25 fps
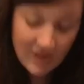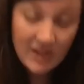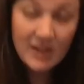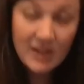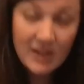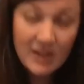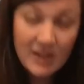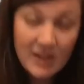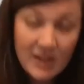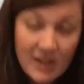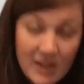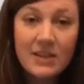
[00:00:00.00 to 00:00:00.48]

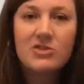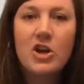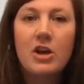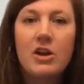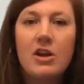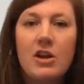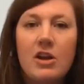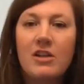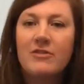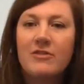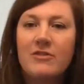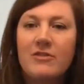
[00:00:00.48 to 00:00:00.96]

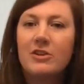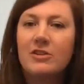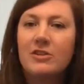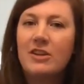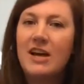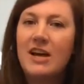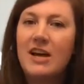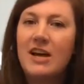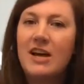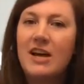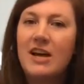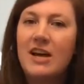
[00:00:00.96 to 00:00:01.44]
John Oliver,
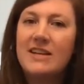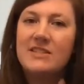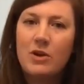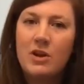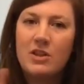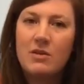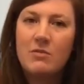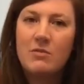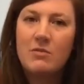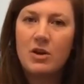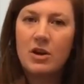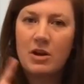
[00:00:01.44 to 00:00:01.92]
last one,
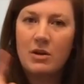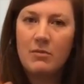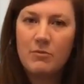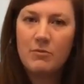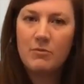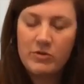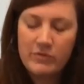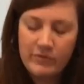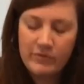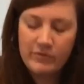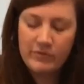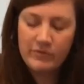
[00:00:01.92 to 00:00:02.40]
and then we're going to
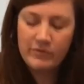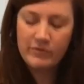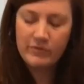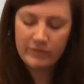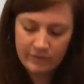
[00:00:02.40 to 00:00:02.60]
move.